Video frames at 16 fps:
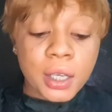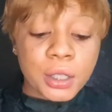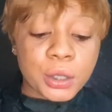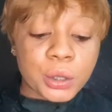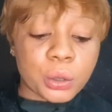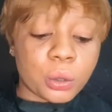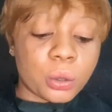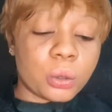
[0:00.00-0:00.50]

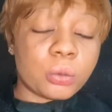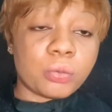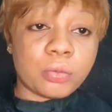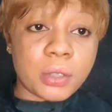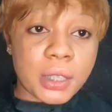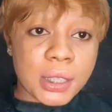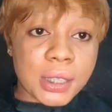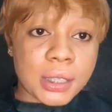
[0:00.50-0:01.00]
So
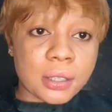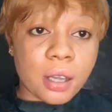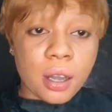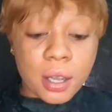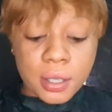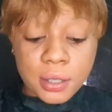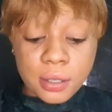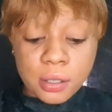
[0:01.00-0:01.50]
this
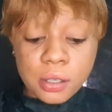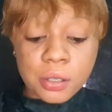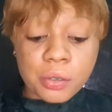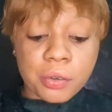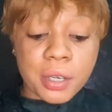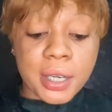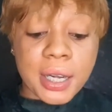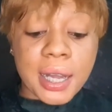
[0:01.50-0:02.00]

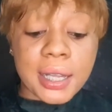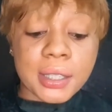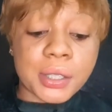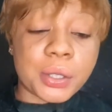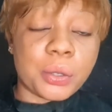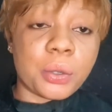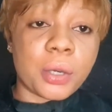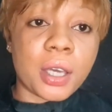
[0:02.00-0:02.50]
sunscreen
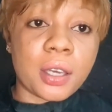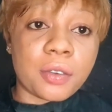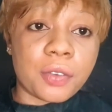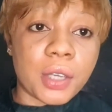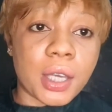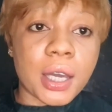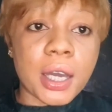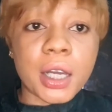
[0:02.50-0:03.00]
has
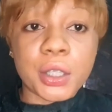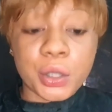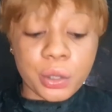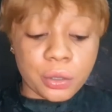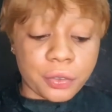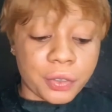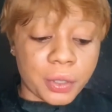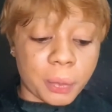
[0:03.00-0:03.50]
UAV and
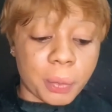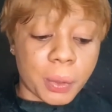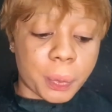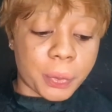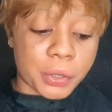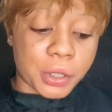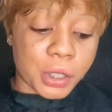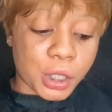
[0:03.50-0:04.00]
UVB
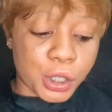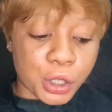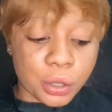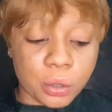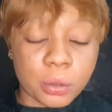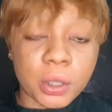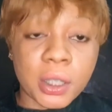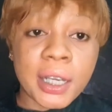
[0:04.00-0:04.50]

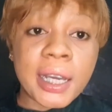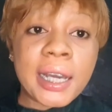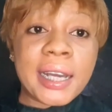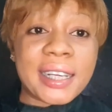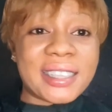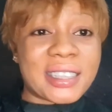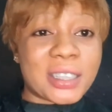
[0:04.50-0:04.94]
protection. It